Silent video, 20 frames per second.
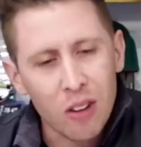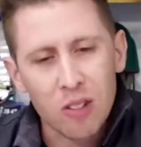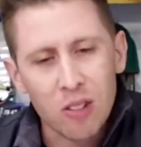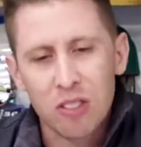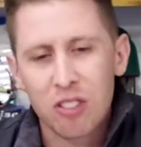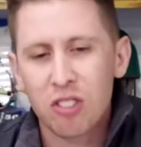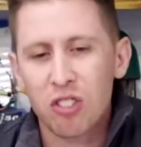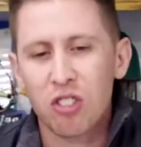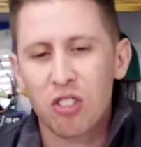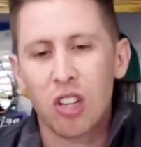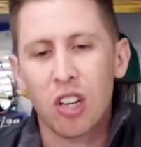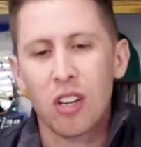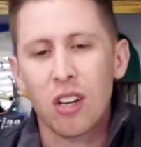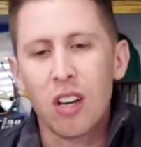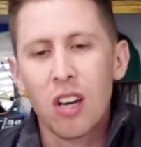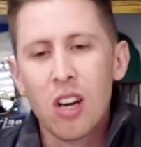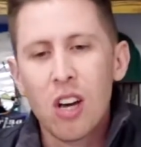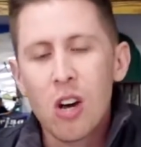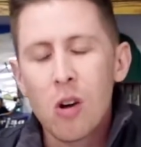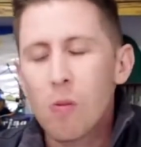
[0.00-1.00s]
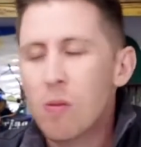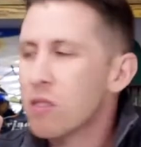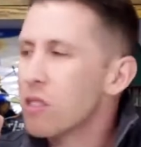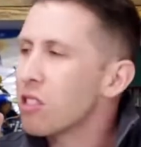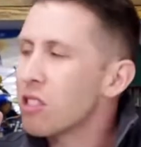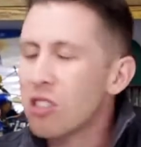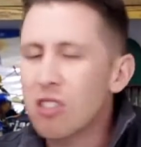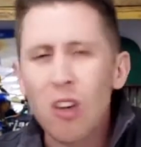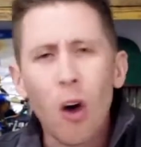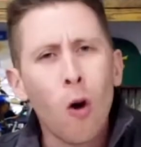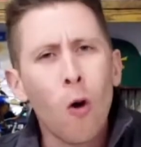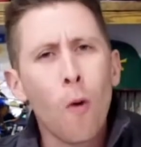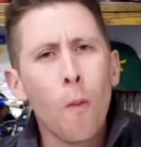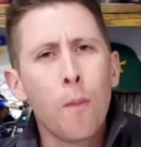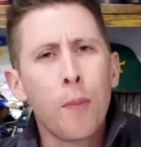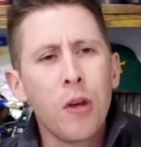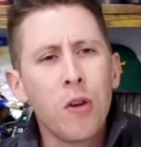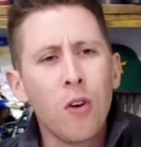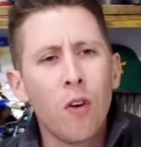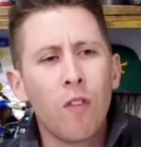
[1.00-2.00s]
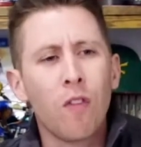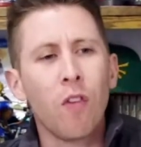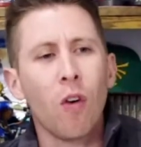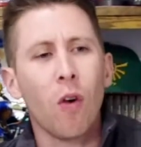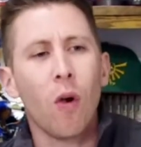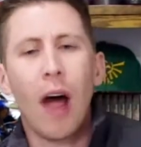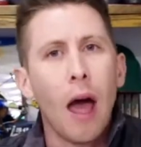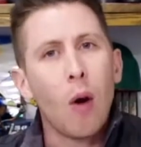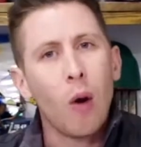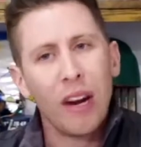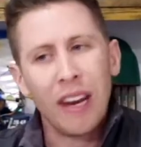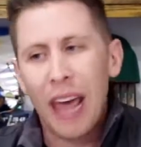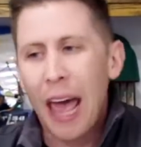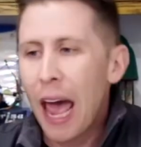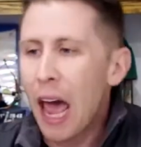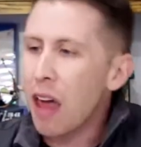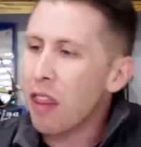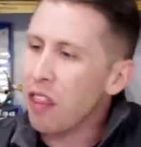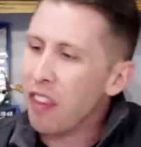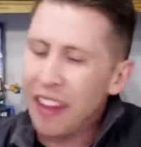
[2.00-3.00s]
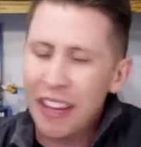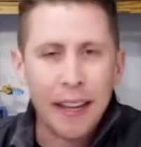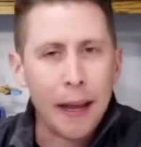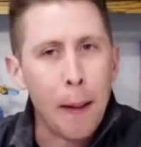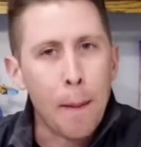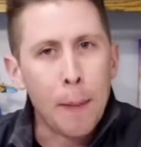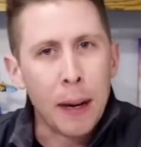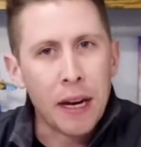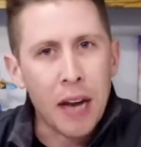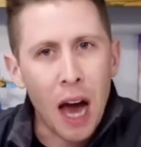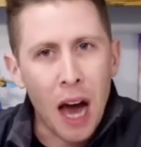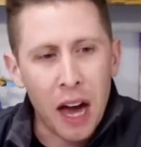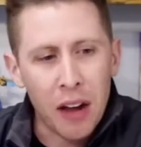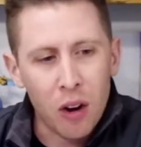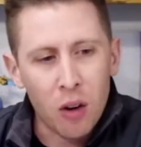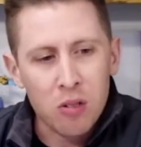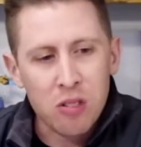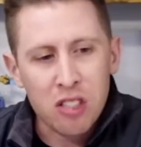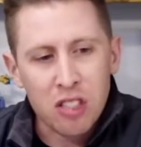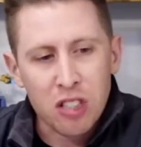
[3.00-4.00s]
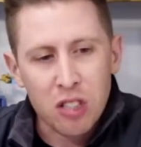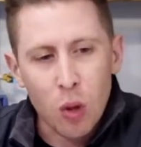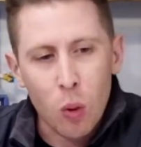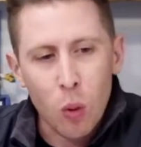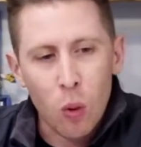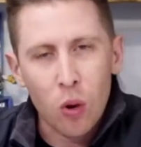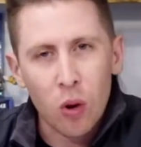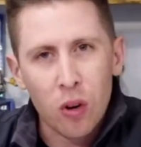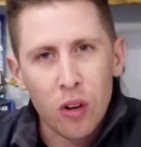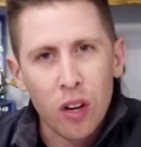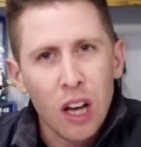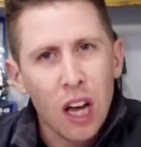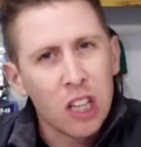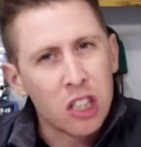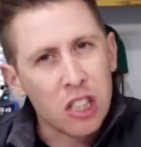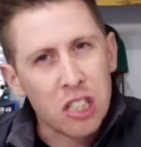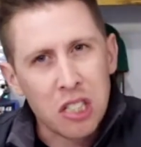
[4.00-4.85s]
screen was so beautiful. It had the Monado sword just